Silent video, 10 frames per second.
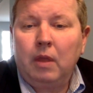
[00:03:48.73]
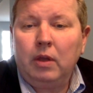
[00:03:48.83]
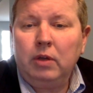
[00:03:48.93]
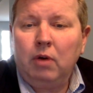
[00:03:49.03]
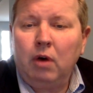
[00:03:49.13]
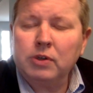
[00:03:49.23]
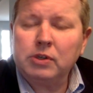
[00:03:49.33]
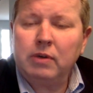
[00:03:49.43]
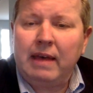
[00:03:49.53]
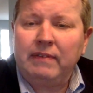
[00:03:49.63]
You
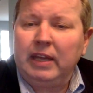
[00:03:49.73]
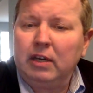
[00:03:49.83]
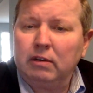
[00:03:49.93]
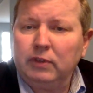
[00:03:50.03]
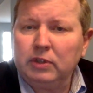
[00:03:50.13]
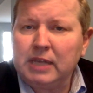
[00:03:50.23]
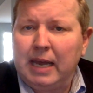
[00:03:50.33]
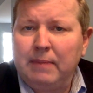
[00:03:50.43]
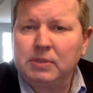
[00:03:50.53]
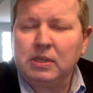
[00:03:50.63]
also have interval
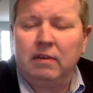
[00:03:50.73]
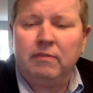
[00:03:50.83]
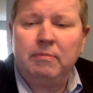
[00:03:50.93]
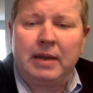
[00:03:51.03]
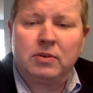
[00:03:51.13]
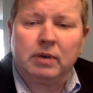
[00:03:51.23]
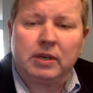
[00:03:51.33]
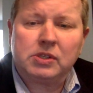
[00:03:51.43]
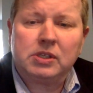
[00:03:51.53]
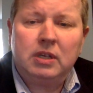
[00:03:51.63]
types of
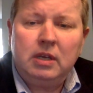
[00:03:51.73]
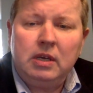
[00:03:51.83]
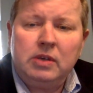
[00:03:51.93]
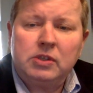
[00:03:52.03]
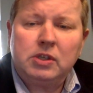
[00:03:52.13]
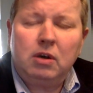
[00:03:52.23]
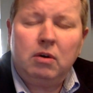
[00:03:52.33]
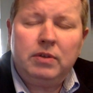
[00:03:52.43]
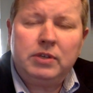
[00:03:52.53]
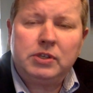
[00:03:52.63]
metrics.
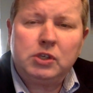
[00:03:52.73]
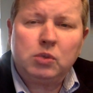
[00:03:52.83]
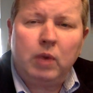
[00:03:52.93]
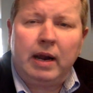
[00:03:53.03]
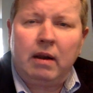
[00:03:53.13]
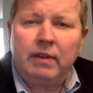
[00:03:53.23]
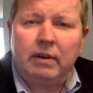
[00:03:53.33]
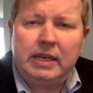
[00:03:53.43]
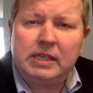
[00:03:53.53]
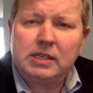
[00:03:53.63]
So this is where
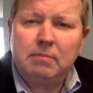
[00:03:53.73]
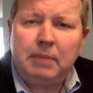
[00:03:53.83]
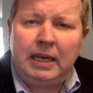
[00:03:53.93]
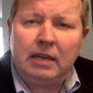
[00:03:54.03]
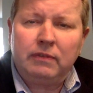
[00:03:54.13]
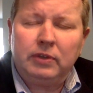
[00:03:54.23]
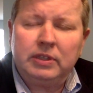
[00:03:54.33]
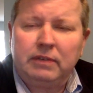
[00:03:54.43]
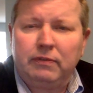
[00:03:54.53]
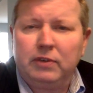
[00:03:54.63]
there is a meaningful
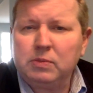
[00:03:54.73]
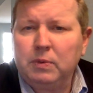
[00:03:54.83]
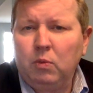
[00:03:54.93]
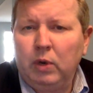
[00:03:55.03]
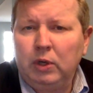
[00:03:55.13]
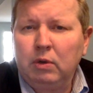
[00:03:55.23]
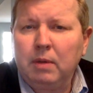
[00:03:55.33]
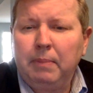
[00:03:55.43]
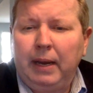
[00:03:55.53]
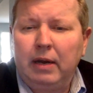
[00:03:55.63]
difference when you
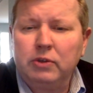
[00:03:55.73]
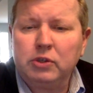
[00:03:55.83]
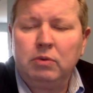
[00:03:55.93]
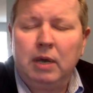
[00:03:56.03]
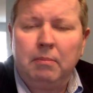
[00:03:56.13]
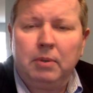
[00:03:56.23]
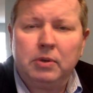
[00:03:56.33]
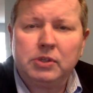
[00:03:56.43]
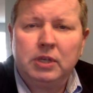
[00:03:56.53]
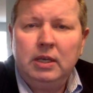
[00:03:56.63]
compare two
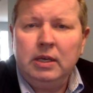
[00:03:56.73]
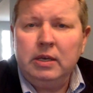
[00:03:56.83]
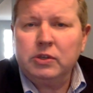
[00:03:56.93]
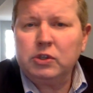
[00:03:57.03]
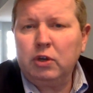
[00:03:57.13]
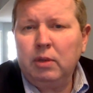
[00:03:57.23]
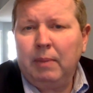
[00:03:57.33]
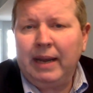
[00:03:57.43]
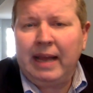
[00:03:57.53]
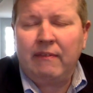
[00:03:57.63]
numbers. So you
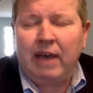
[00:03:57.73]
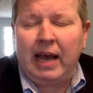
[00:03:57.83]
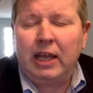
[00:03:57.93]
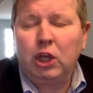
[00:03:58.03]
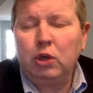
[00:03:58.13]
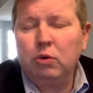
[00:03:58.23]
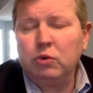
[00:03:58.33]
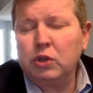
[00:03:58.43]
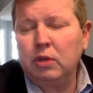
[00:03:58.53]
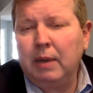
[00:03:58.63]
might have IQ.
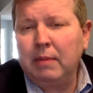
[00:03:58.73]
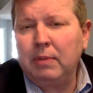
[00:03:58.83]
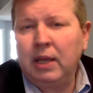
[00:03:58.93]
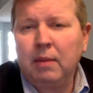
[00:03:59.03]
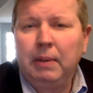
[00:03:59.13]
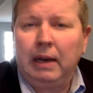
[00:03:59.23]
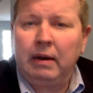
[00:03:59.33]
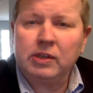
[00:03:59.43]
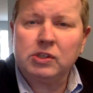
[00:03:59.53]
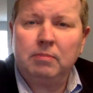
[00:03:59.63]
So you might be
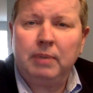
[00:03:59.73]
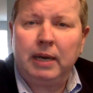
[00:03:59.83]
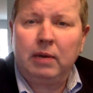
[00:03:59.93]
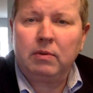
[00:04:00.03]
comparing somebody